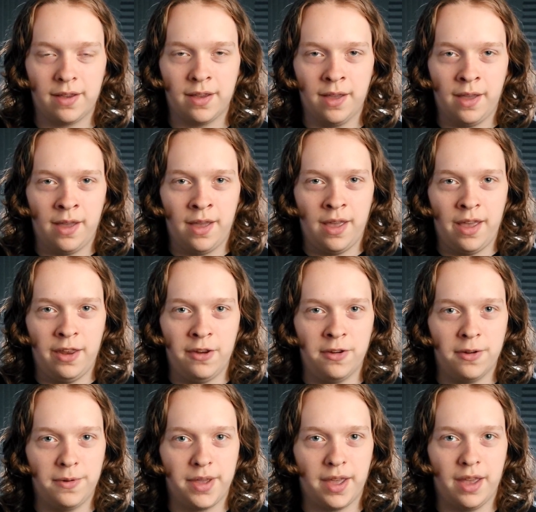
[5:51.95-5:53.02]
And you
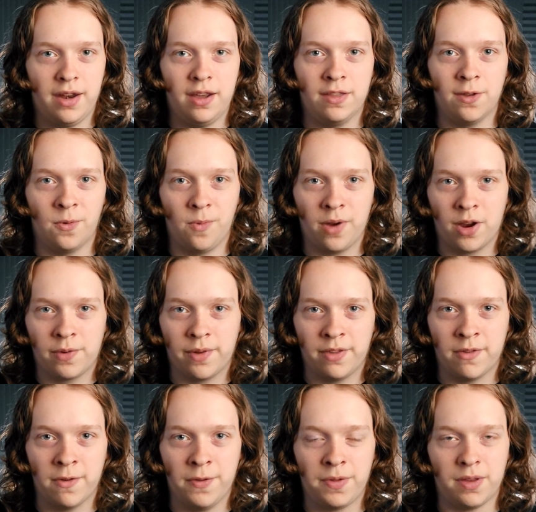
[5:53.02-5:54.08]
don't get any of the weird
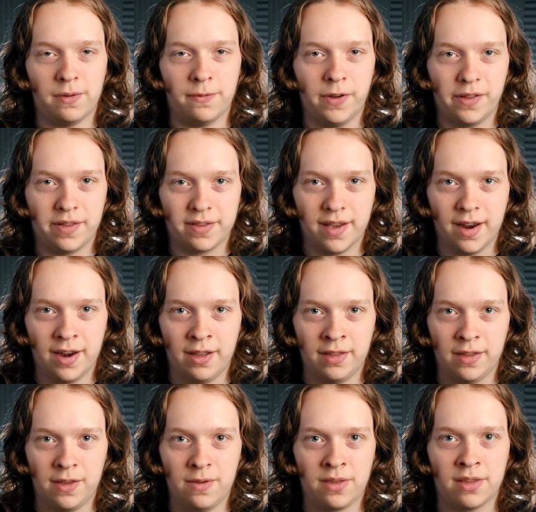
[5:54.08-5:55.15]
results in foot sliding
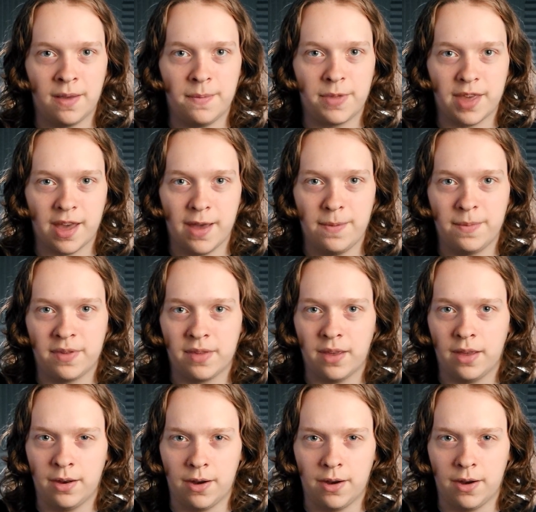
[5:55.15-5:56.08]
that you sometimes,